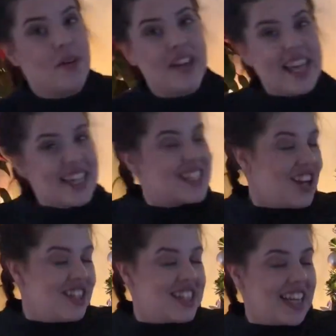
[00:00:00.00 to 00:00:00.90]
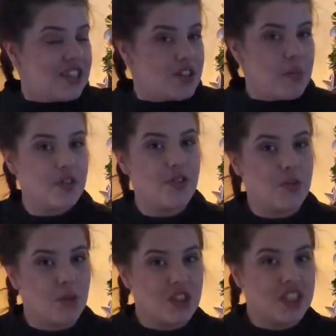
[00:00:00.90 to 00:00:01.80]
yes guys, thank you so much for
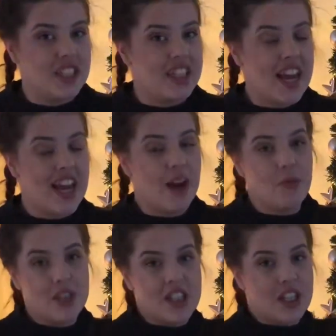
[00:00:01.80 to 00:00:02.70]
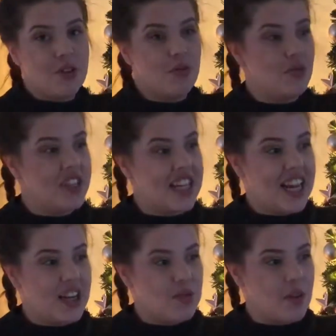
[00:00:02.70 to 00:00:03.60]
watching today, and we'll see you all in the next